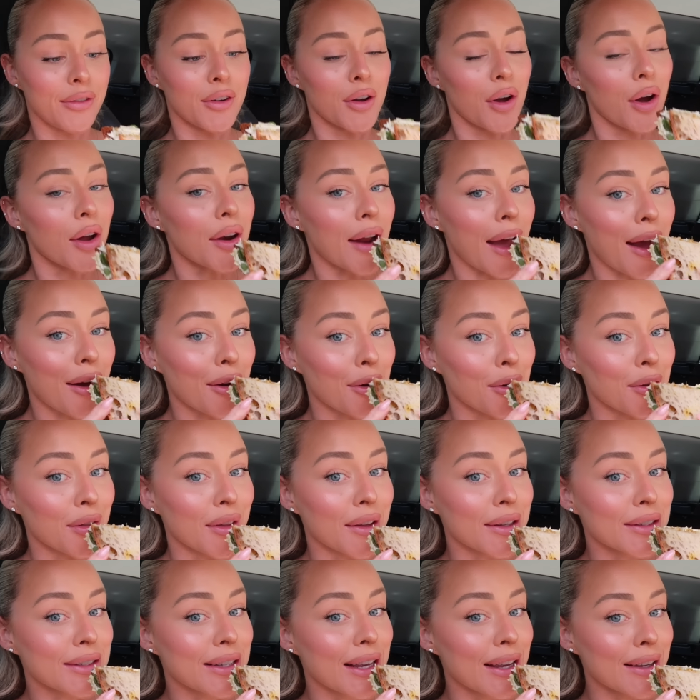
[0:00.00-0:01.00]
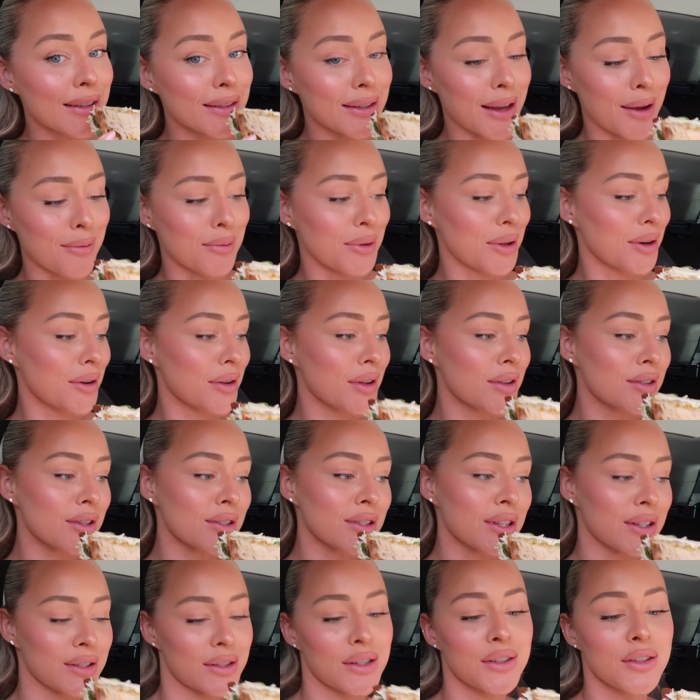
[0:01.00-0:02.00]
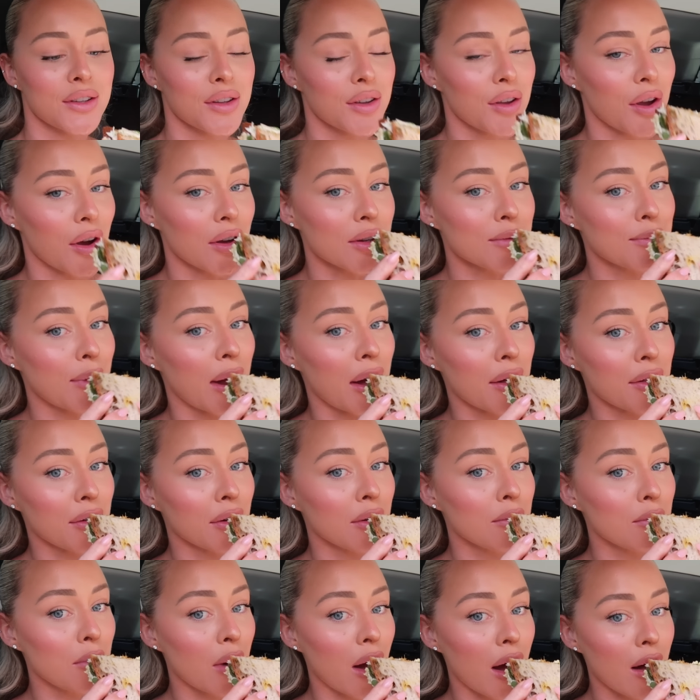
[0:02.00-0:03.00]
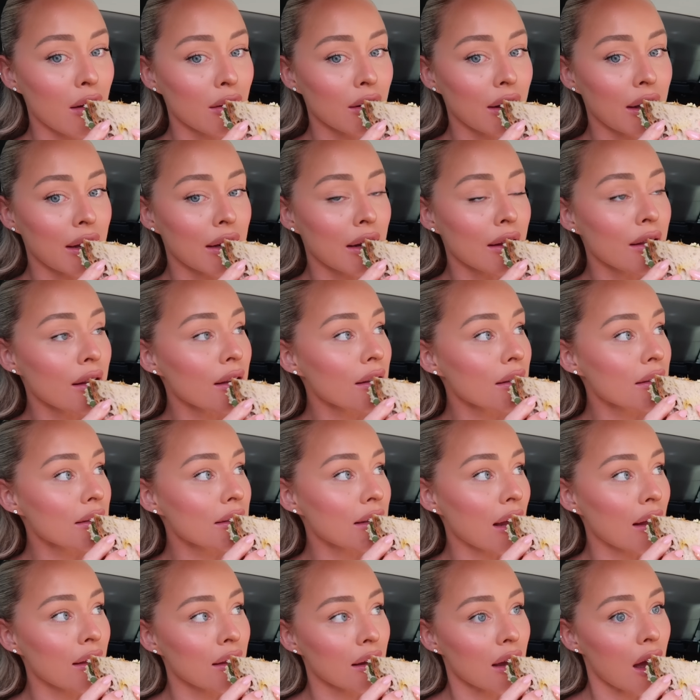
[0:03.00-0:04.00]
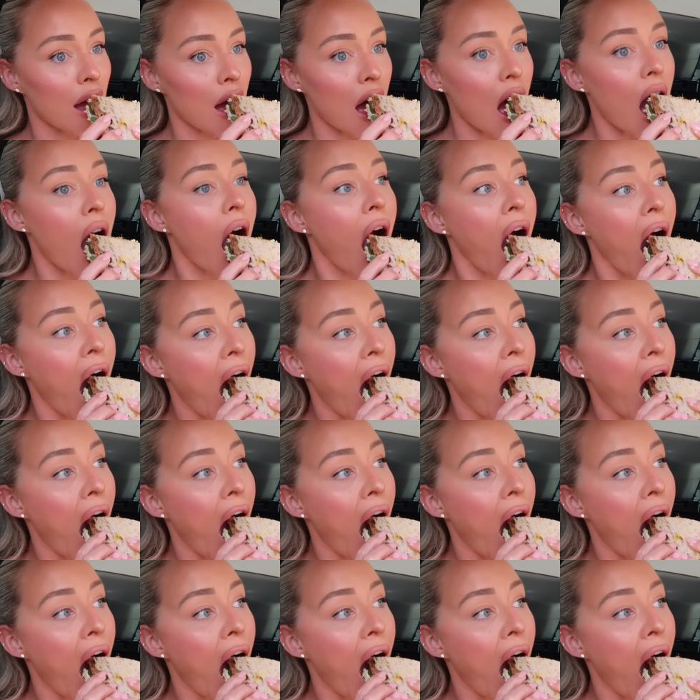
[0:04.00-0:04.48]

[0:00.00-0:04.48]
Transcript: forgot how good this is. I'm literally just listening to the girls' bathroom while eating this, sat in the car.